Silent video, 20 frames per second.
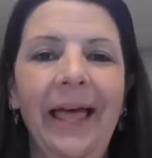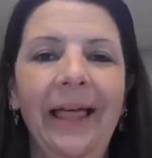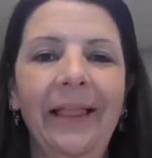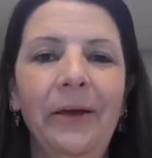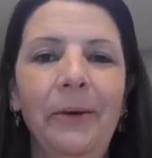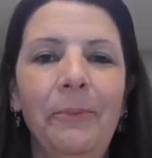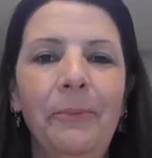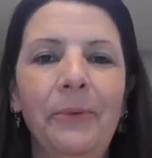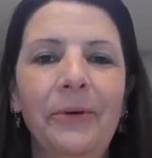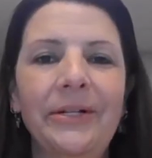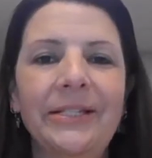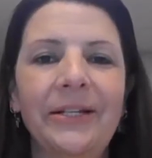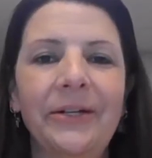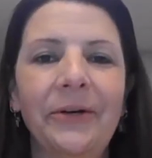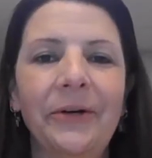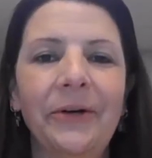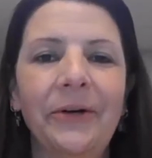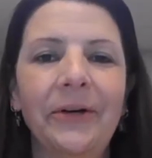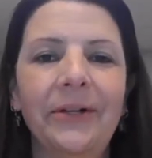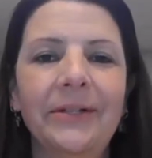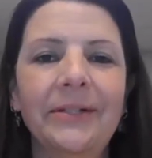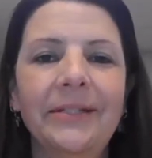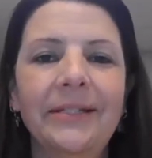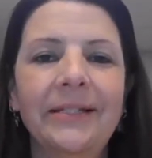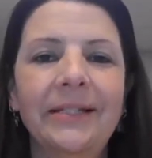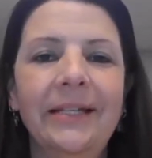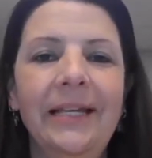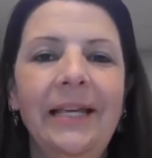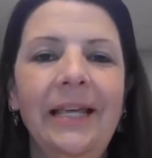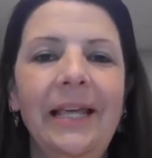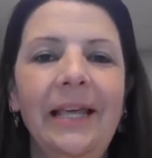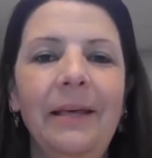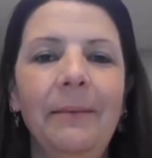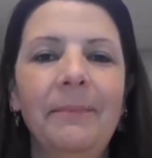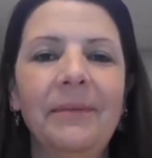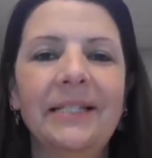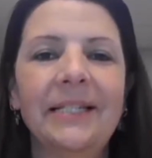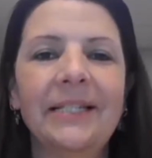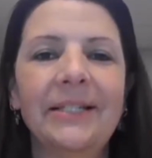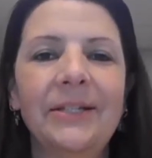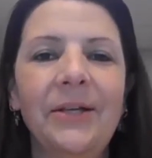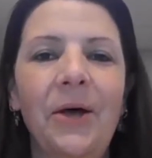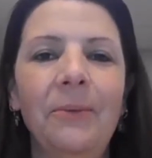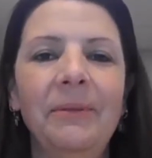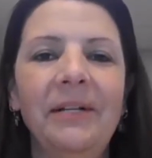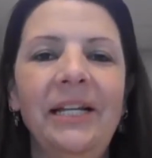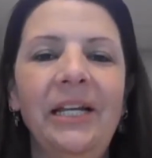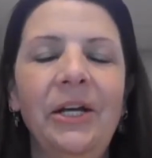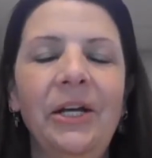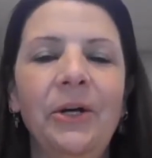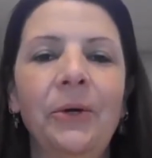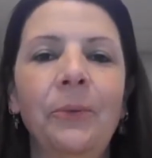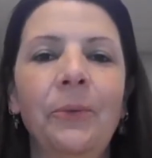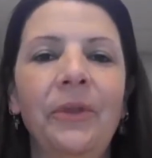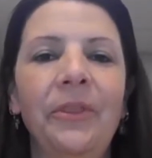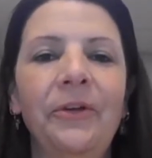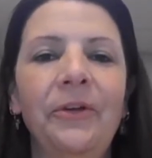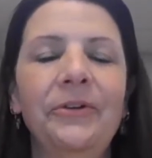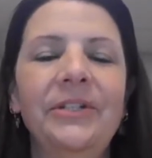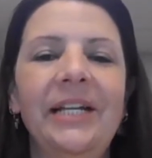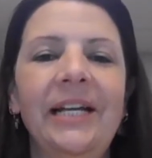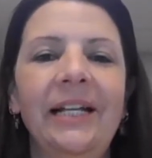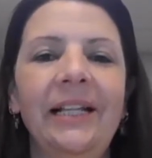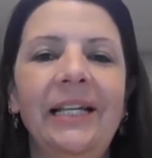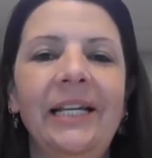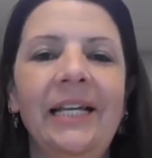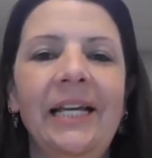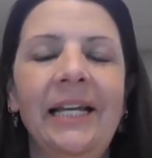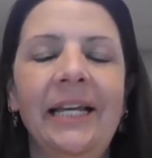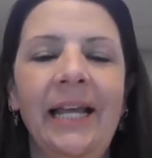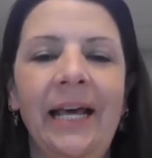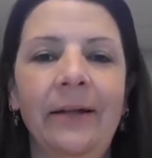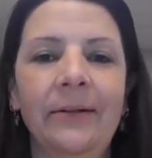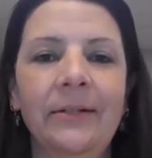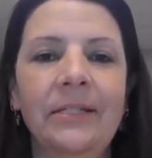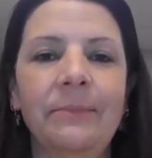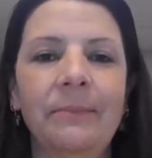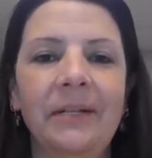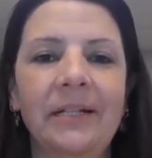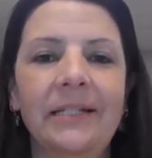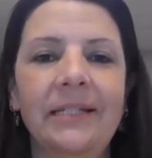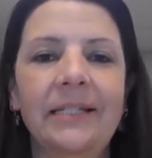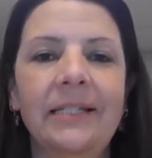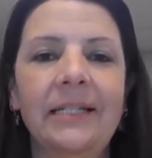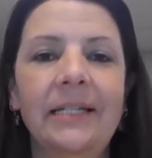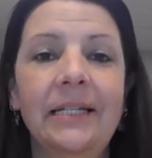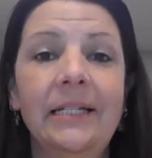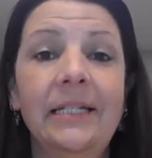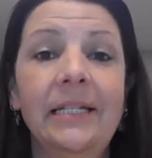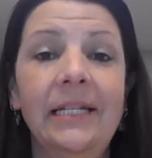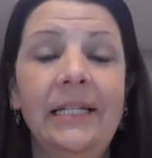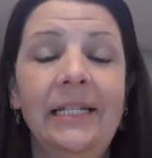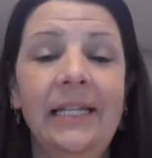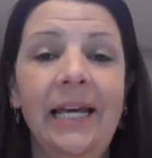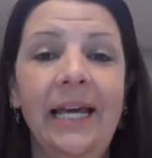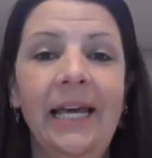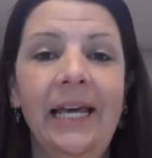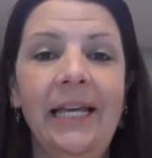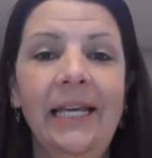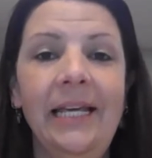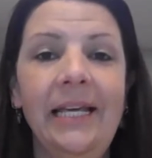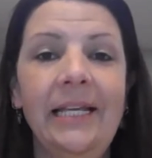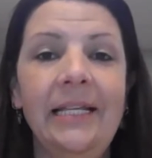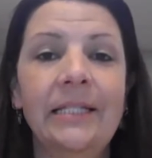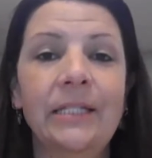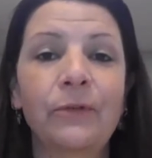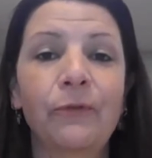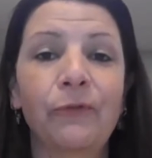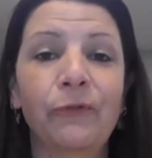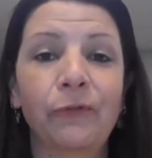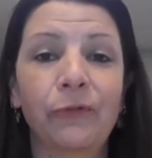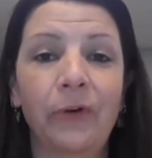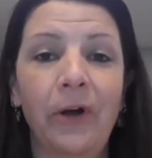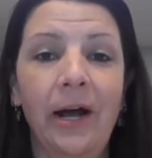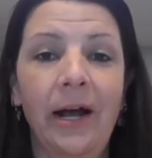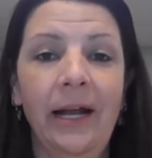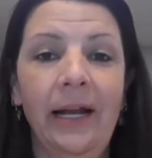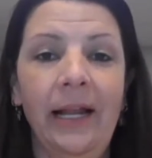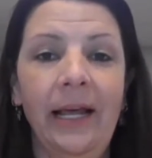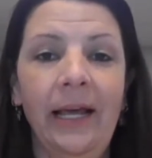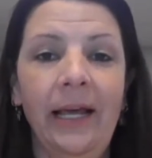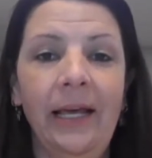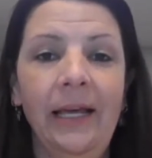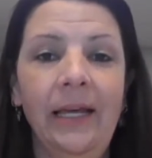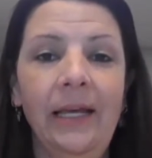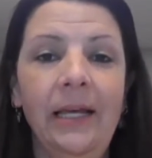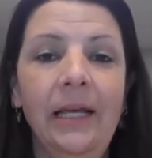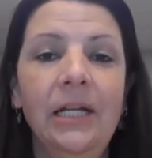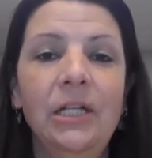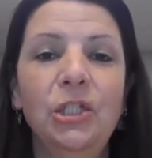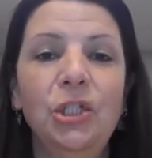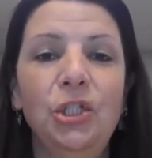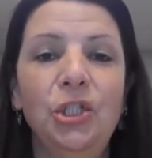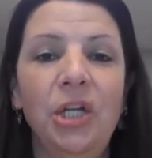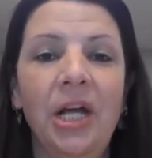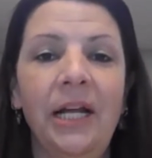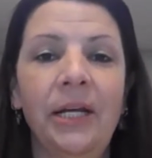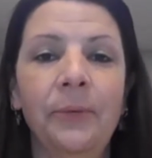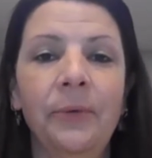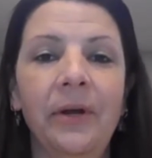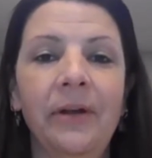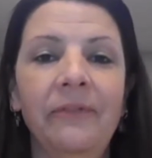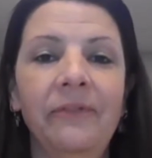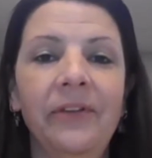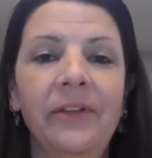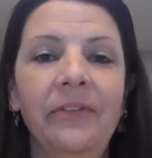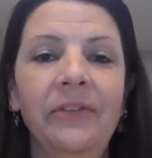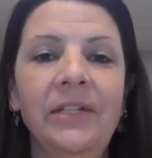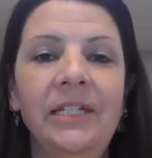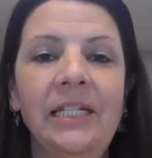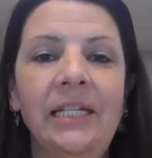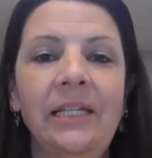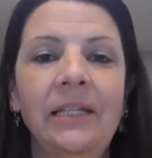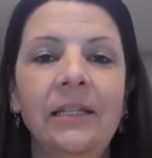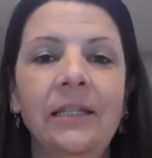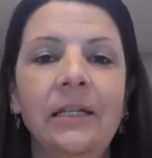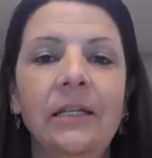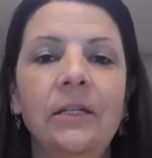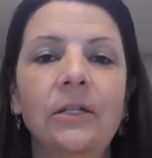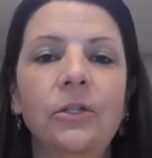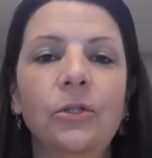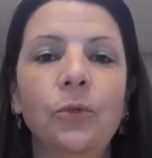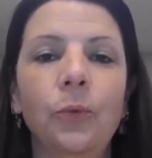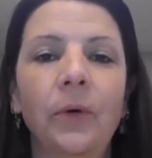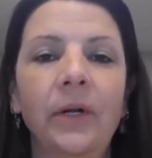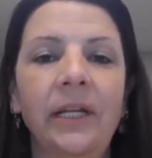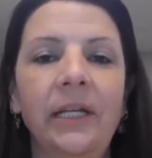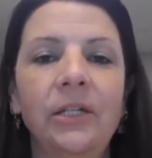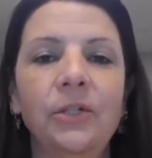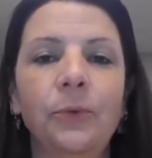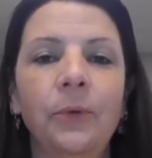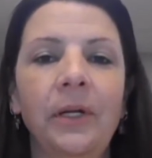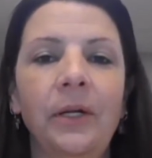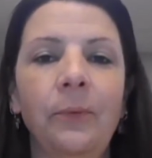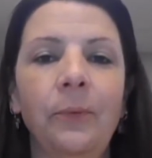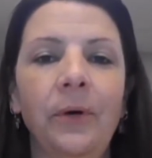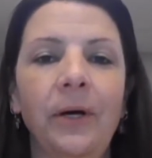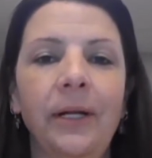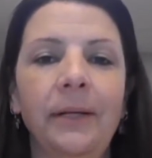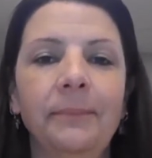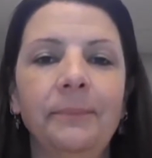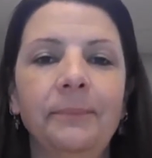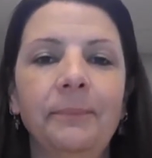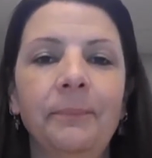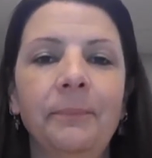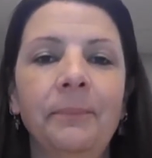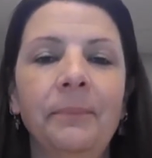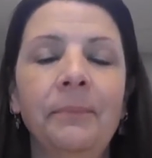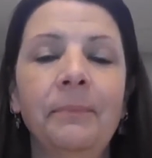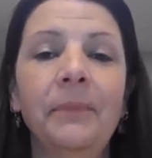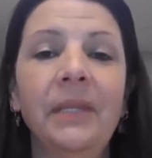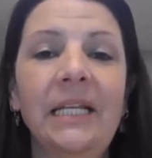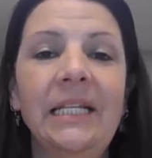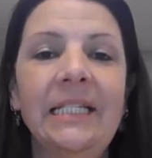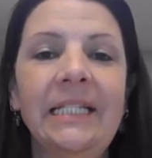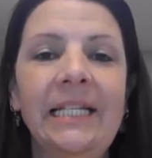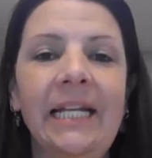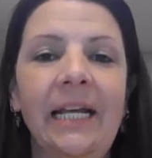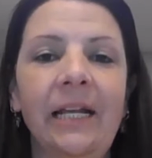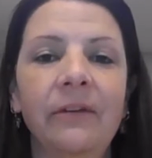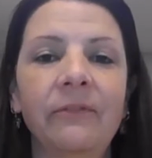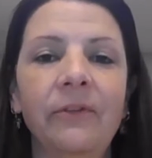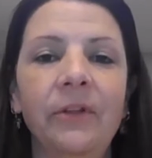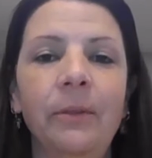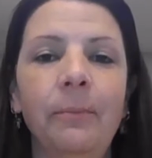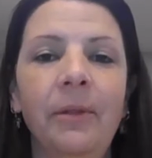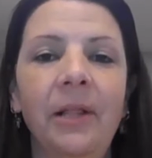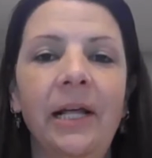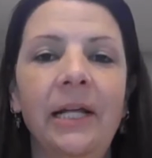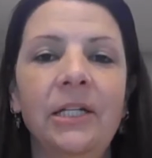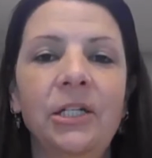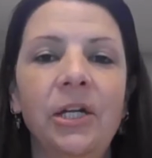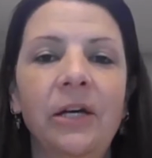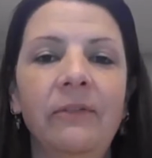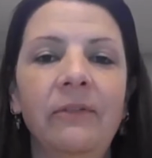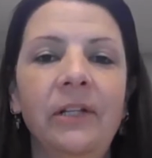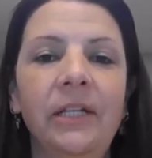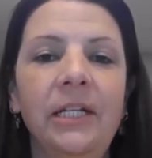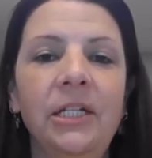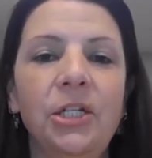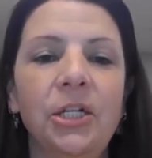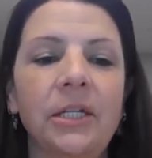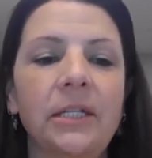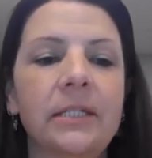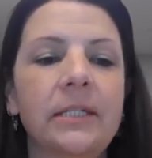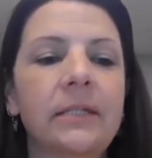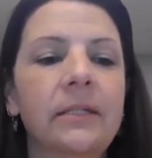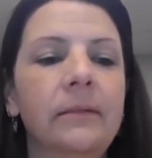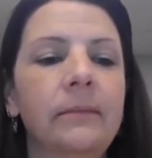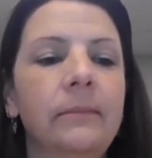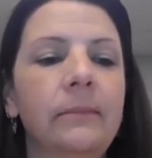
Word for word: Hello, boys and girls. Mrs. Holman here with your daily announcements. Today is Friday, January 15th, 2021. Please stand for the Pledge of Allegiance.